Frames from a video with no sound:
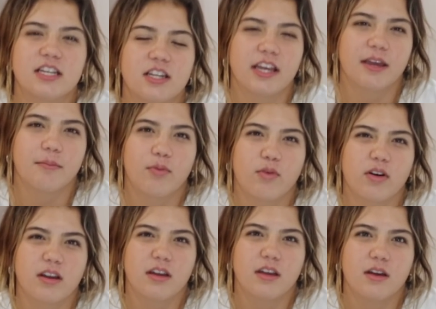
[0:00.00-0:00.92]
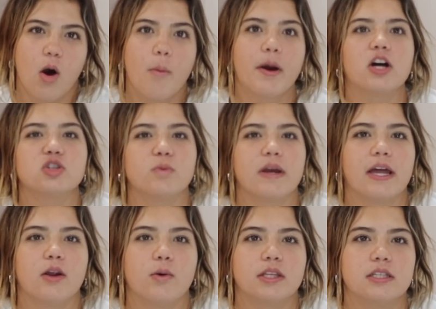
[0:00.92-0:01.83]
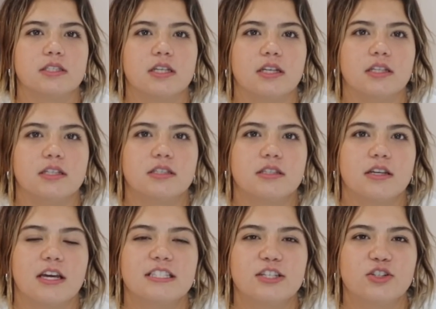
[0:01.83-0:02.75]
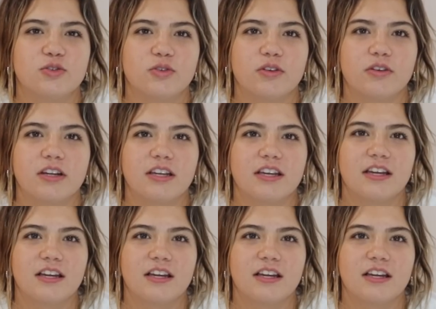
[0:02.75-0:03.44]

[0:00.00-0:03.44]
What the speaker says: Is it like important? Oh my gosh, wait, I know what this is. Is it jewelry?